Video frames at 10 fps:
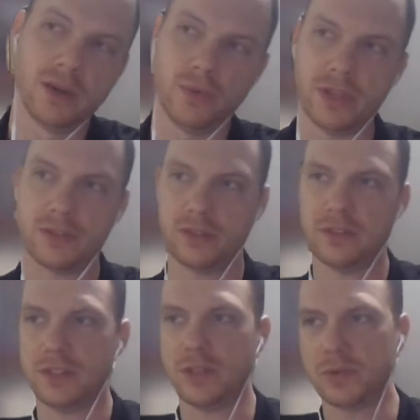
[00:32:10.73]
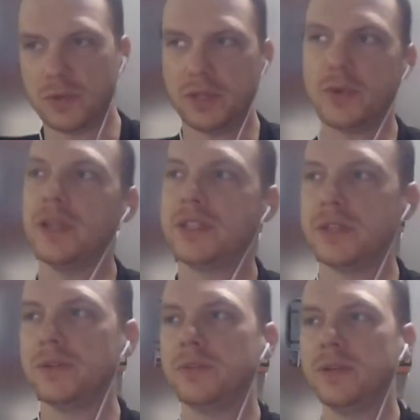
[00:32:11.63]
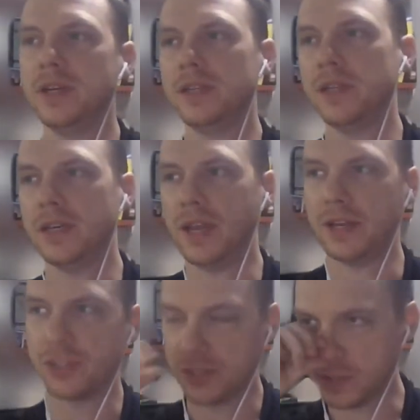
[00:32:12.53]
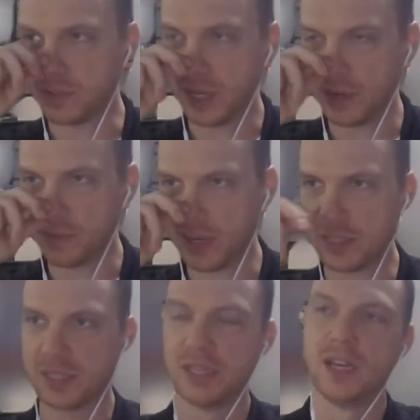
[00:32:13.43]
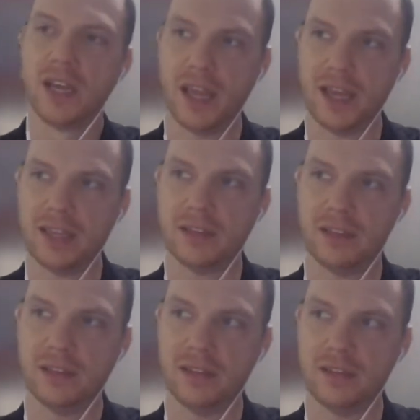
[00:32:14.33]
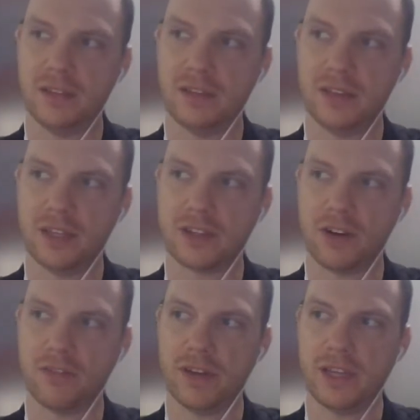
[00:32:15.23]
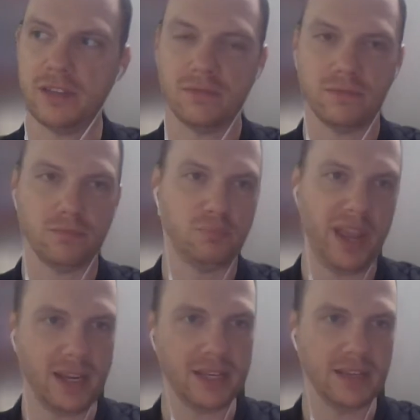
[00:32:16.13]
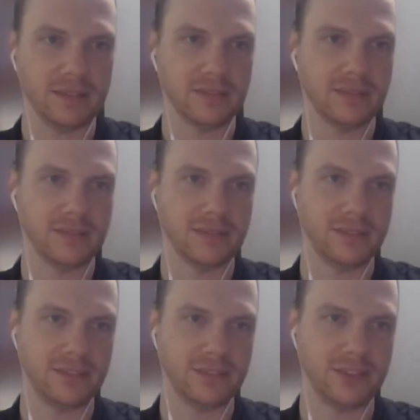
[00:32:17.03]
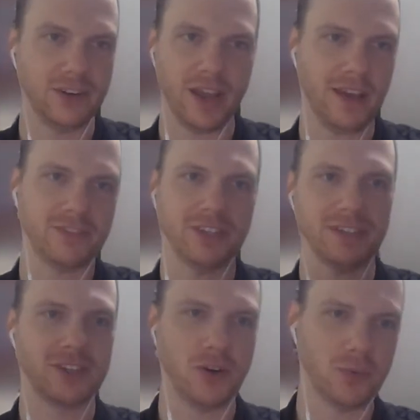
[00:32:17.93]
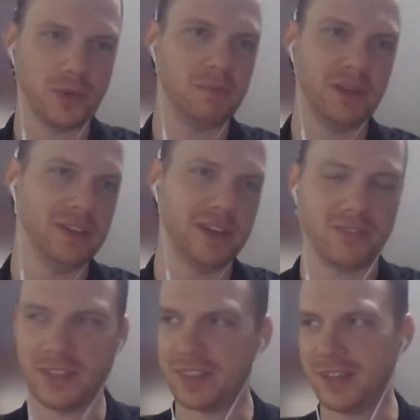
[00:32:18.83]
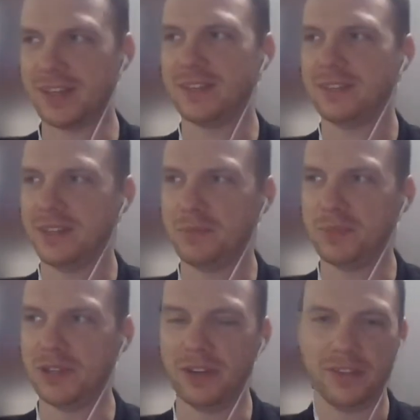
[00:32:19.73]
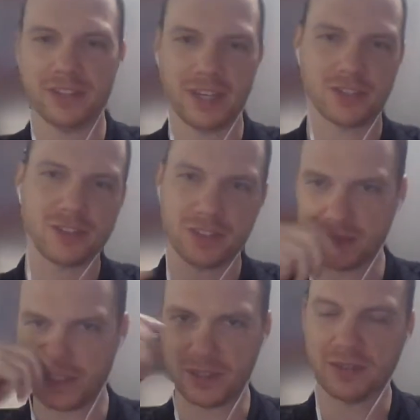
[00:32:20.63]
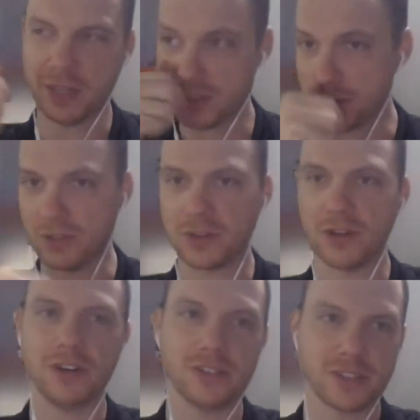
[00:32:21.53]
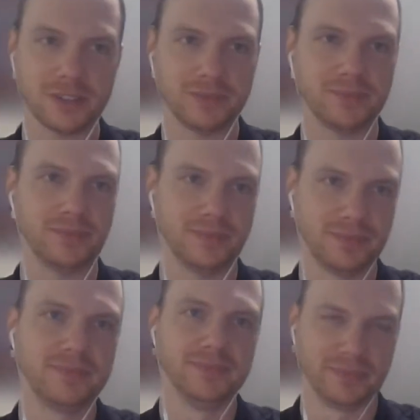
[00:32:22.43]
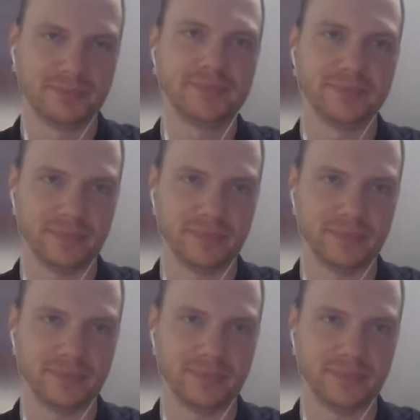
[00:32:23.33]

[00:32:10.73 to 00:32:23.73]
with SQL 2022 and Azure SQL database, and it's already baked in. Yep. You don't have to go rebuild everything and build all these extra. We better understand how to use it and implement it, right?